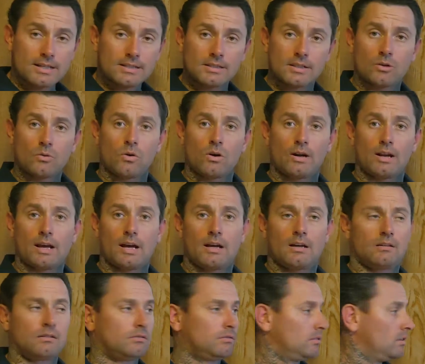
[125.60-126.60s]
actually quite
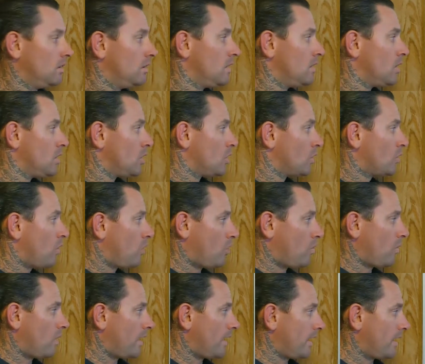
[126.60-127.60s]

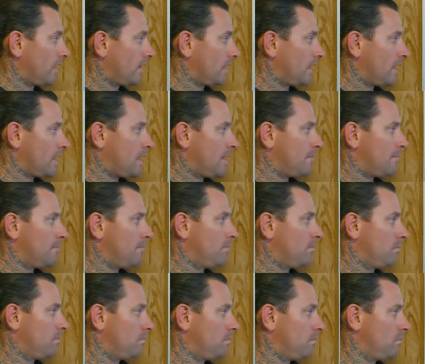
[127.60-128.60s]
worrying that
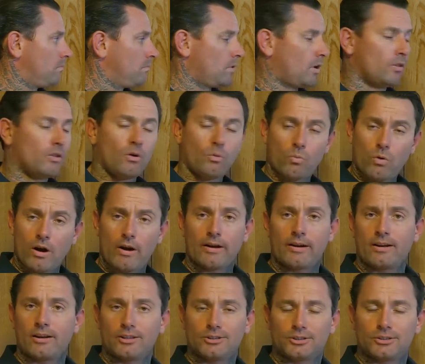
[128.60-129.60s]
well, not
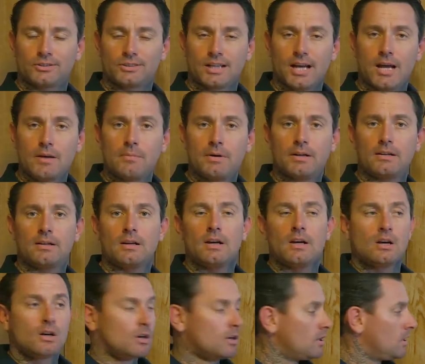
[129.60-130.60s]
worrying I should say,
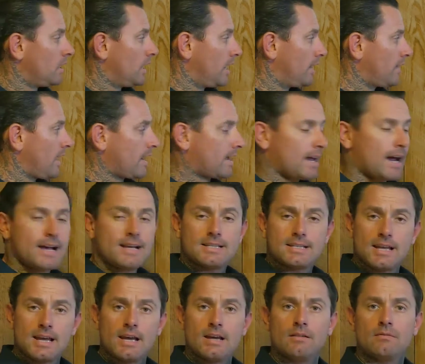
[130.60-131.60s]
but in that
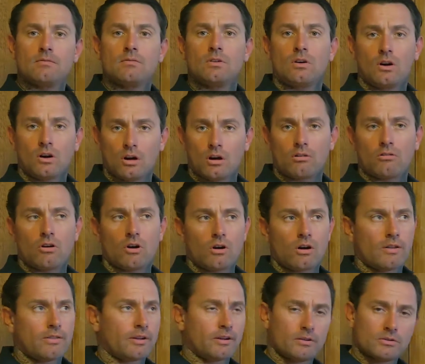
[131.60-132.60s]
case there I got it
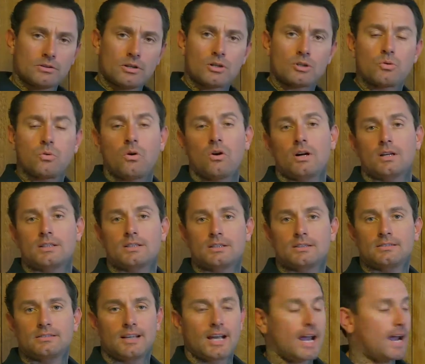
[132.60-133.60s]
wrong. I think it was like
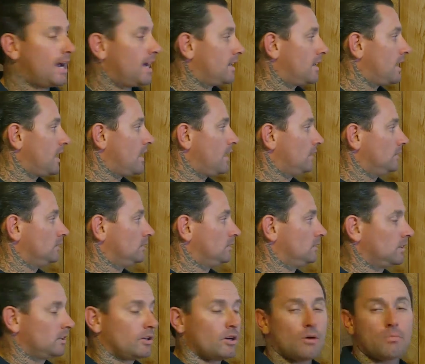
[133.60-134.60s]
twice, and
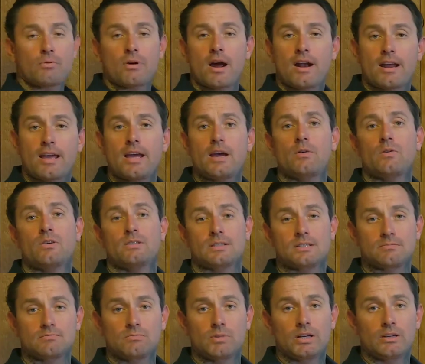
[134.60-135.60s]
the operator here
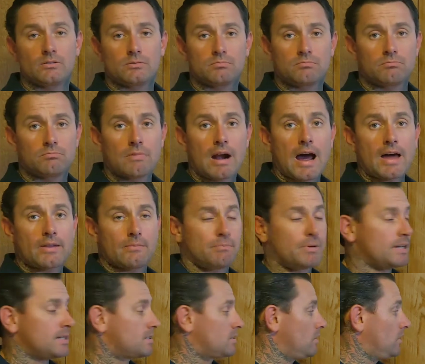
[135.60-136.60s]
was
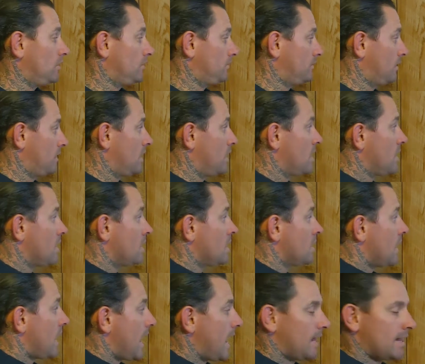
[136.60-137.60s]
rather pissed off,
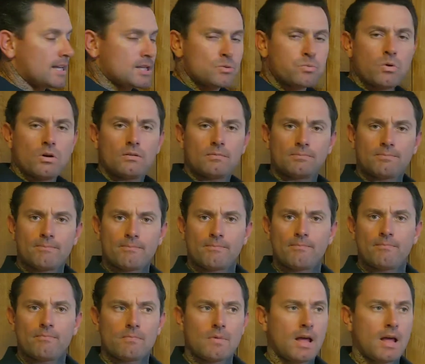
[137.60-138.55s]
and that's what